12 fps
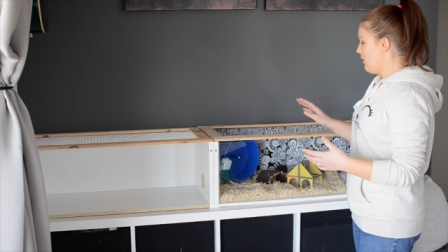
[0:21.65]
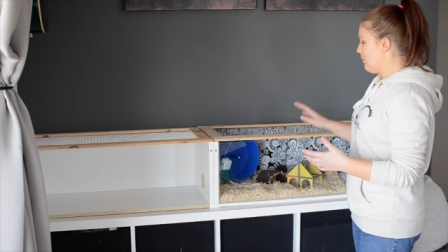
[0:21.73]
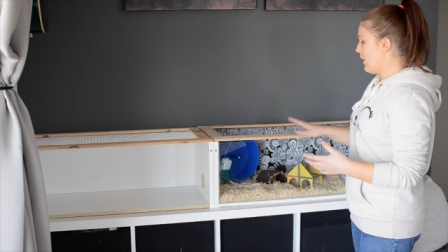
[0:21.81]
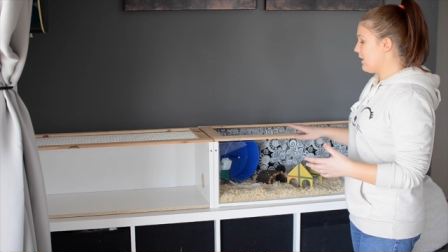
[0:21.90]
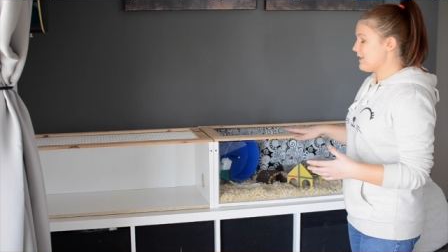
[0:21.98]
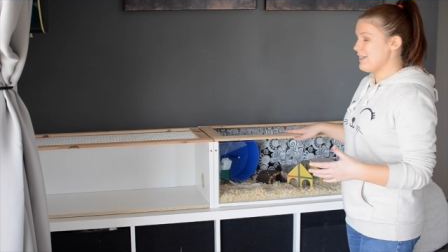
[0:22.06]

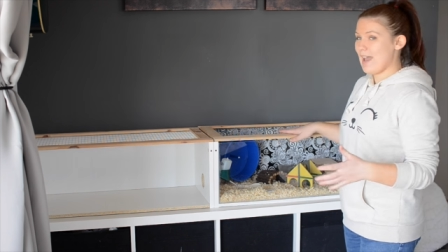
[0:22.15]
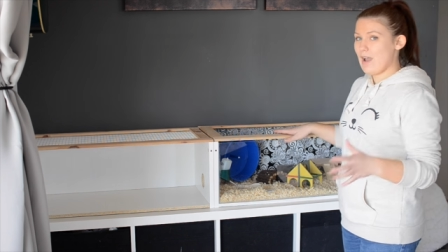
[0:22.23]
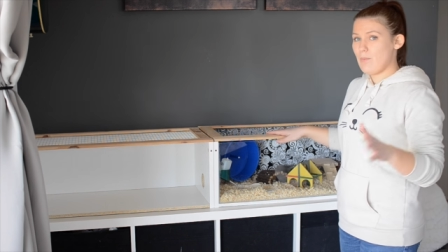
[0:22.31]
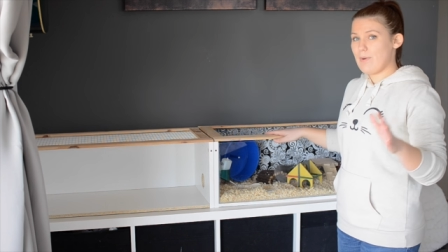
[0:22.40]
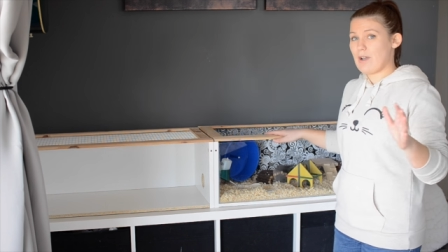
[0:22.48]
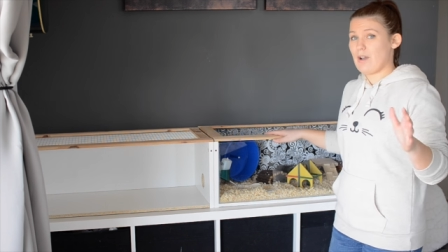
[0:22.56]
But
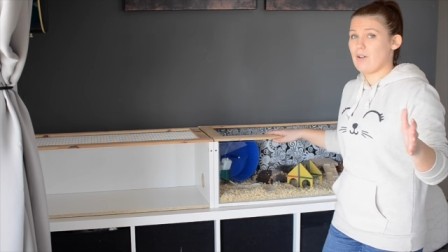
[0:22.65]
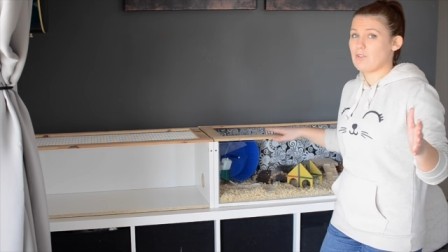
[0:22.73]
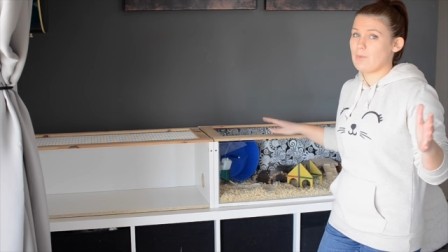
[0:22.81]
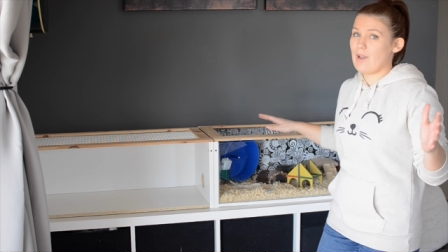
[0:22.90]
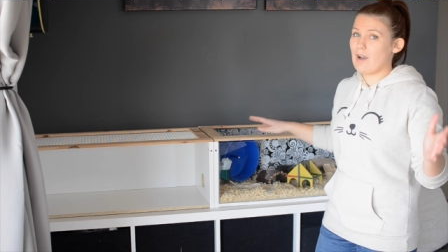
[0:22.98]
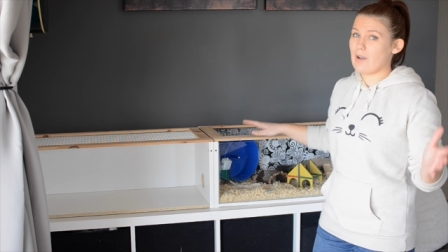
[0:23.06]
now because
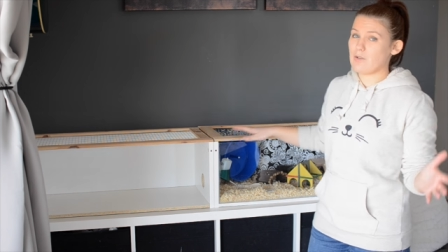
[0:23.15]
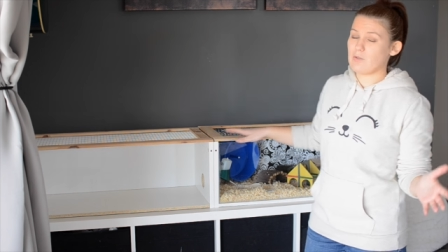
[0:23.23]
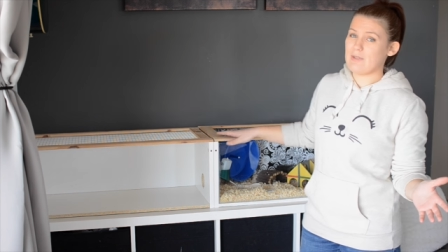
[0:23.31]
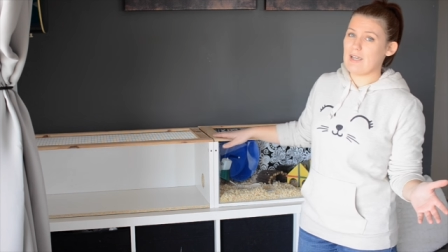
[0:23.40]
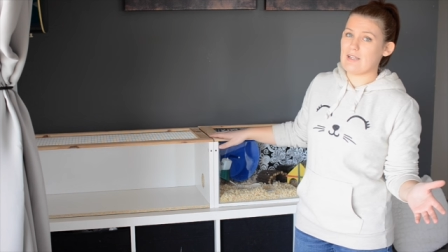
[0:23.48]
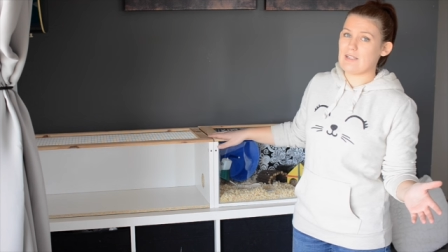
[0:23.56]
we are going to
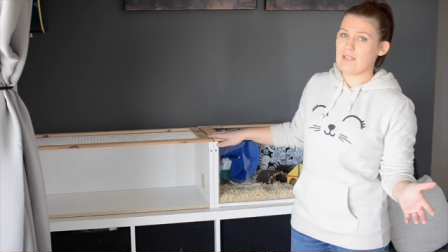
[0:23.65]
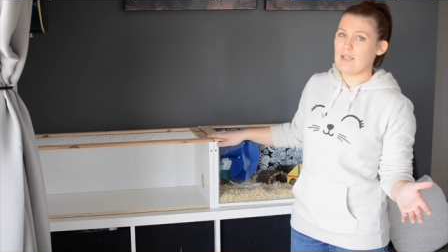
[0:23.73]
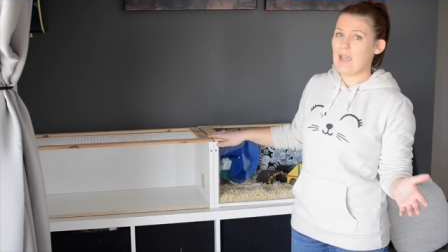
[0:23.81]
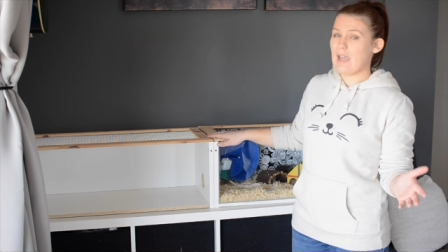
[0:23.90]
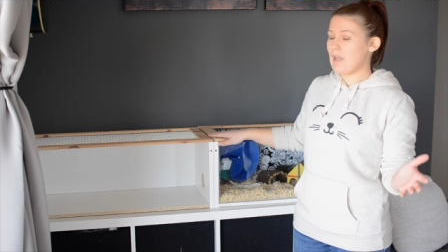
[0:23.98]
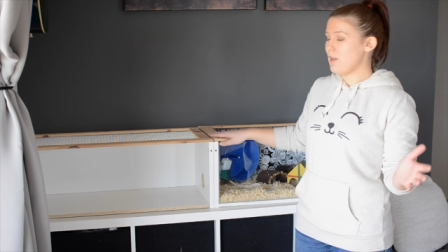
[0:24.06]
be
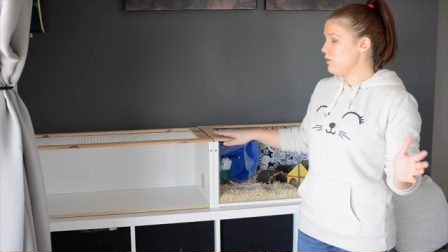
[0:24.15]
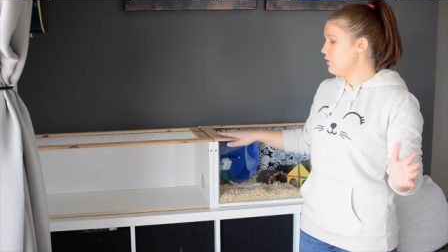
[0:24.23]
getting a